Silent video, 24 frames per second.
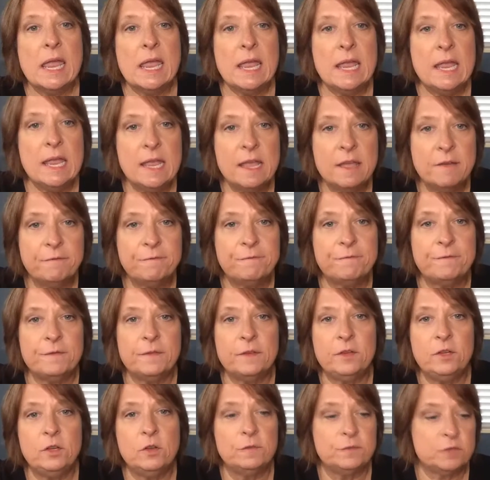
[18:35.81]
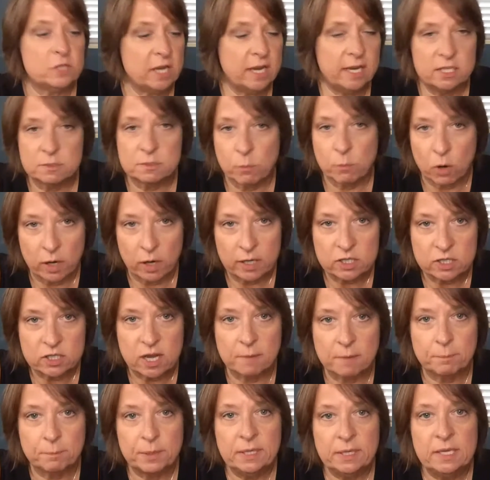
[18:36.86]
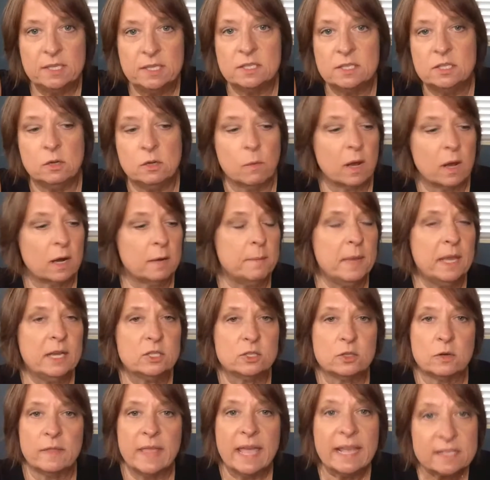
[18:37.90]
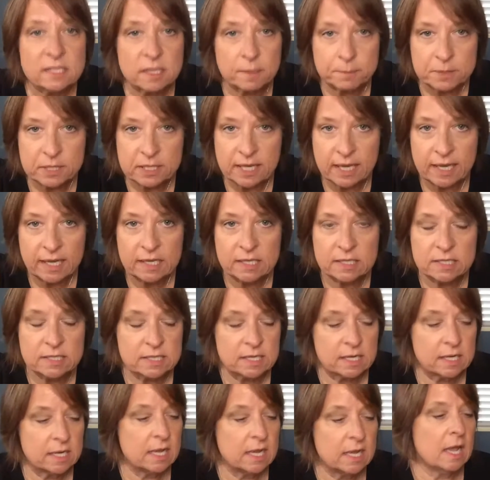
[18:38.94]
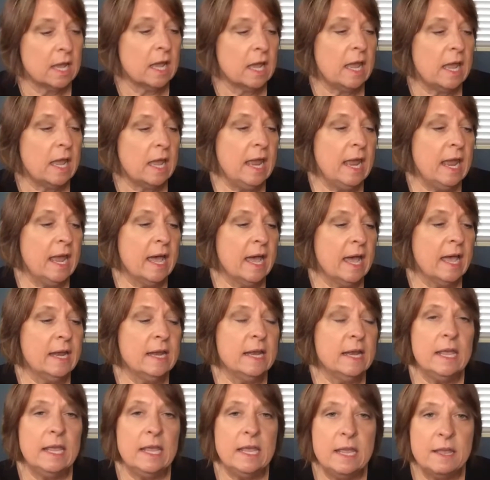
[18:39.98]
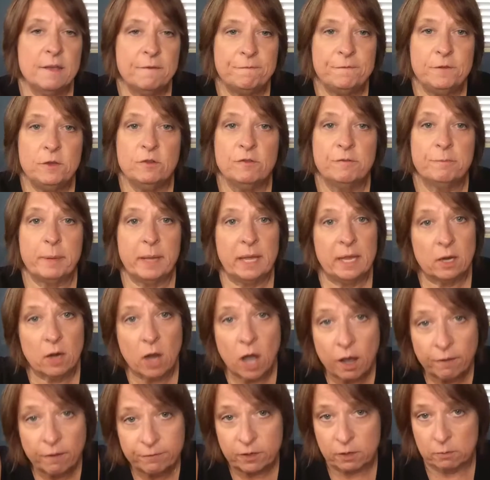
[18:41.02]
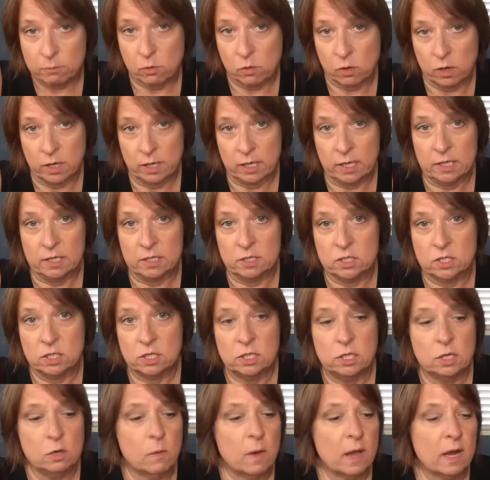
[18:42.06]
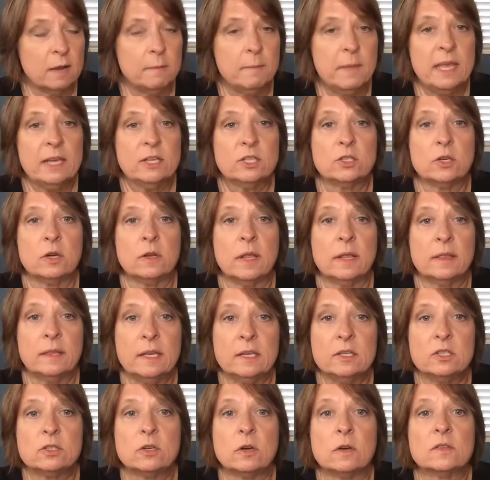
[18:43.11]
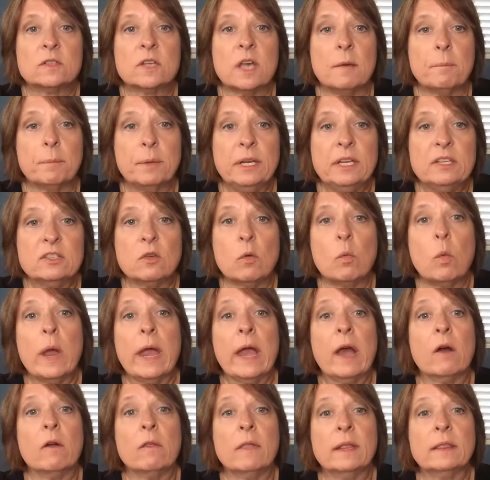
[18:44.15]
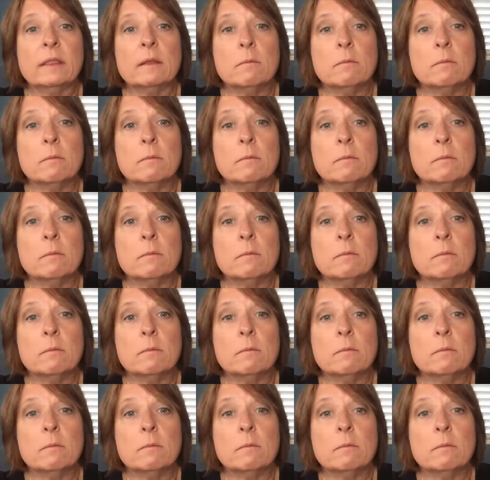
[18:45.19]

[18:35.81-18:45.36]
If you've changed mortgage companies, you want to make sure that's up to date. And if you've paid off your mortgage, you want to make sure that the insurance company is aware that